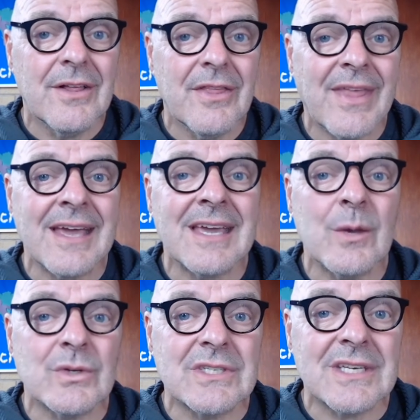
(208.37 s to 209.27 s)
that he
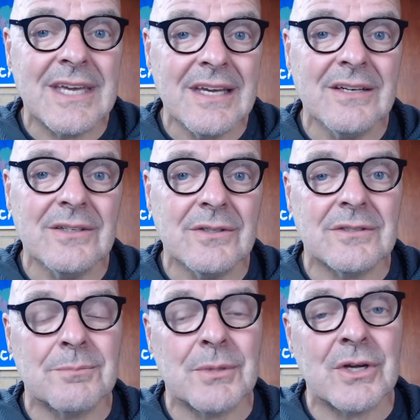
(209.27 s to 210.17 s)
was killed
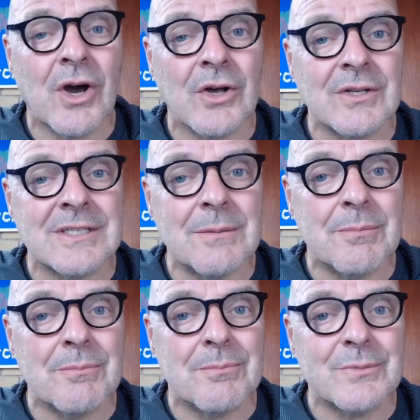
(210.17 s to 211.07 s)
because he
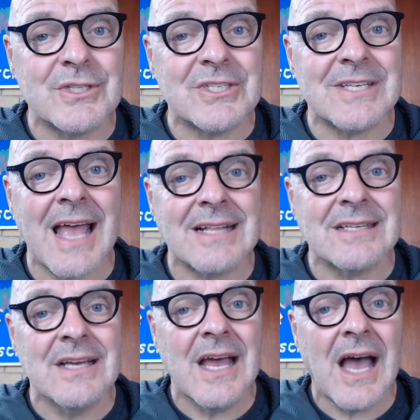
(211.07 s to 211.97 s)
said
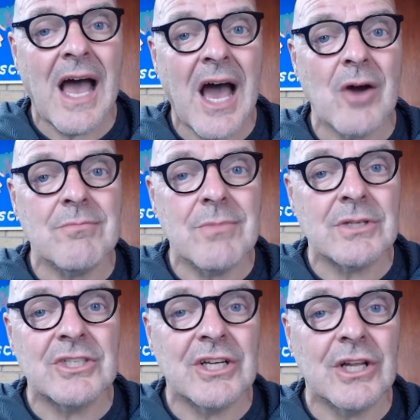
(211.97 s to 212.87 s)
how
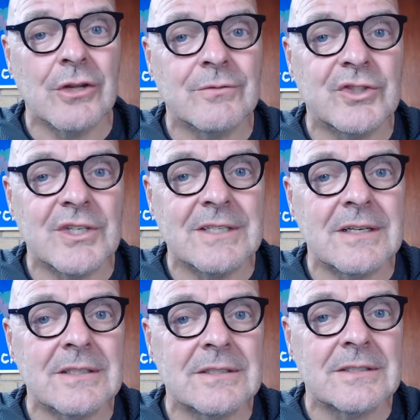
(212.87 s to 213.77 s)
much he loved
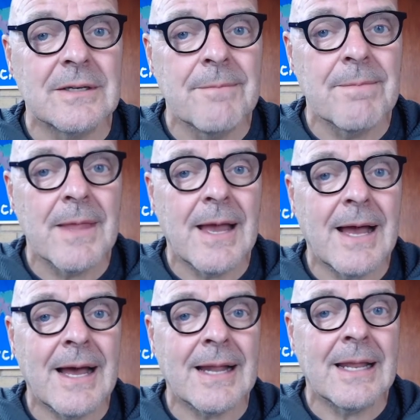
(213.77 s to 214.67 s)
Jesus
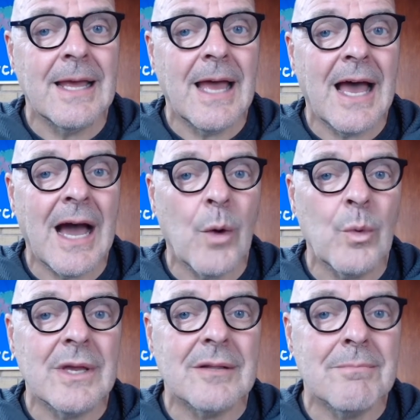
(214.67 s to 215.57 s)
and how
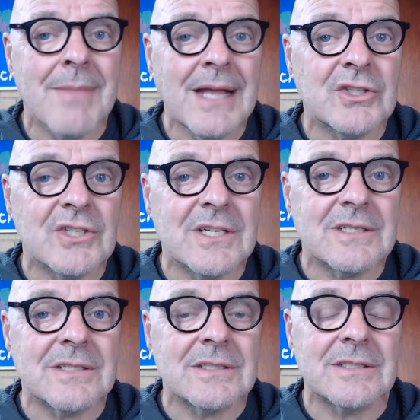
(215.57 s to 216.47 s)
he'd met
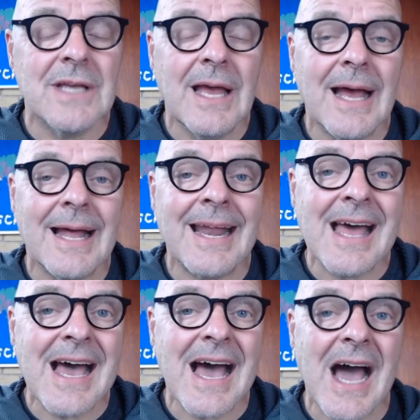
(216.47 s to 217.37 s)
Jesus and
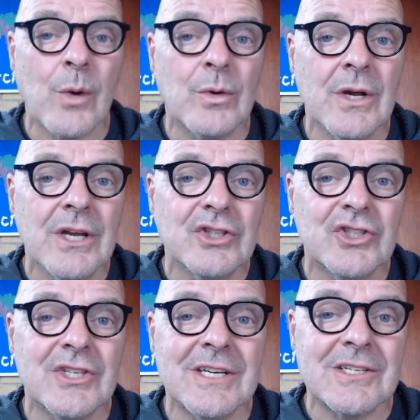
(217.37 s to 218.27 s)
how
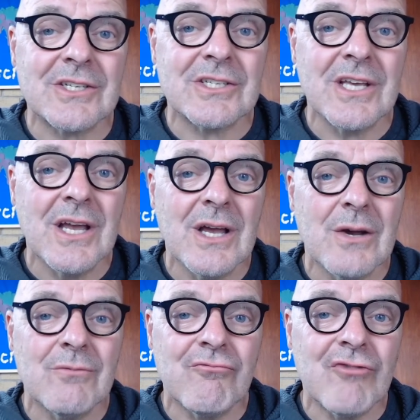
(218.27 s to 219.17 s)
Jesus
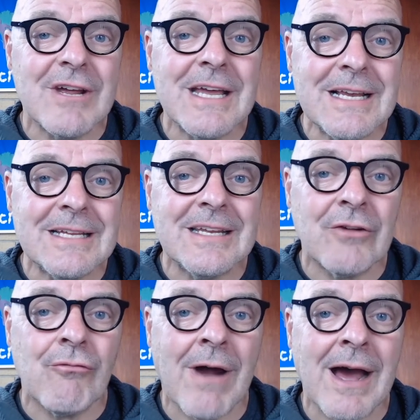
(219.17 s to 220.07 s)
really
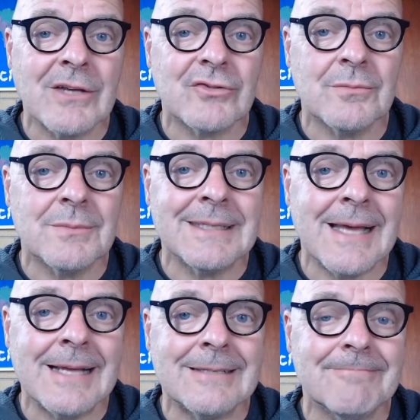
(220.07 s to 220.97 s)
did rise from the
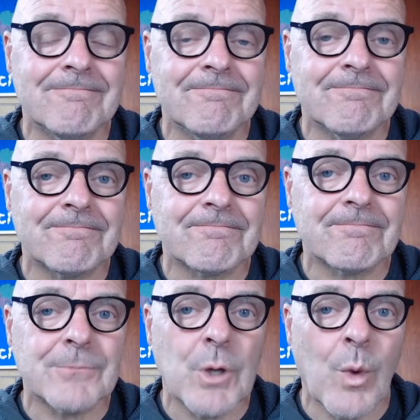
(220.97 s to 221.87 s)
dead.
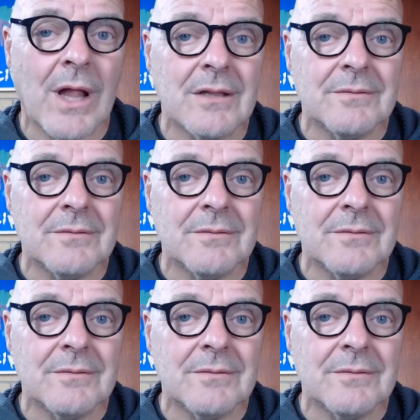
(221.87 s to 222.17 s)
Well,